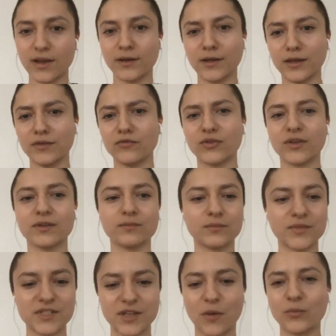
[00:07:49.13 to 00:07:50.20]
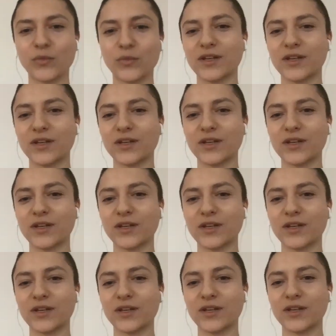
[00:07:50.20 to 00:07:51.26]
and even some that have
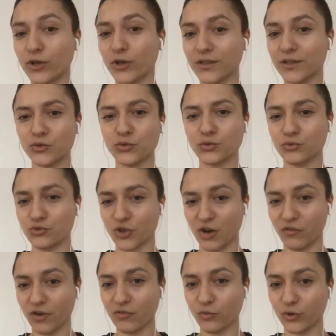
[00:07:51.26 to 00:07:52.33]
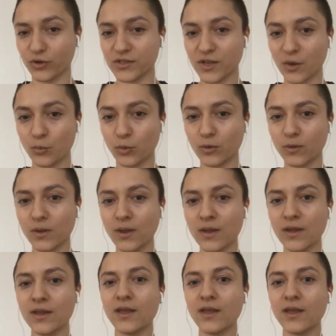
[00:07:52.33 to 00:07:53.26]
started to port it to Java, for example.